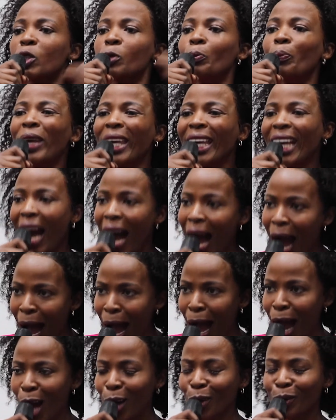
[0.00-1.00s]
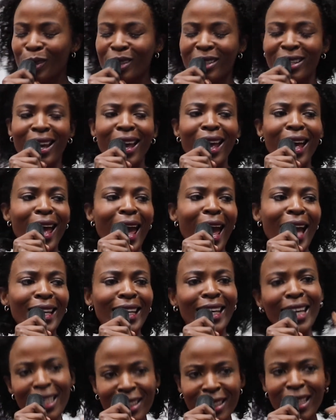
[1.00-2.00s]
speak out?
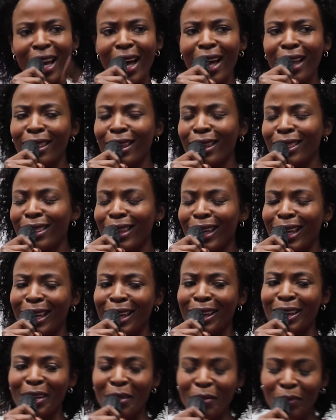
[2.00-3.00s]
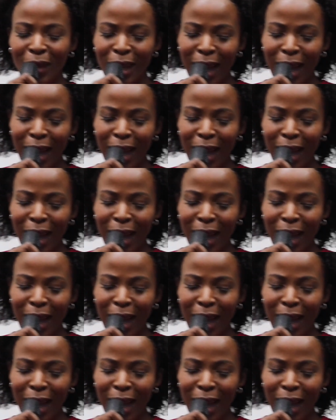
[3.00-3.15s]
And here's the other thing.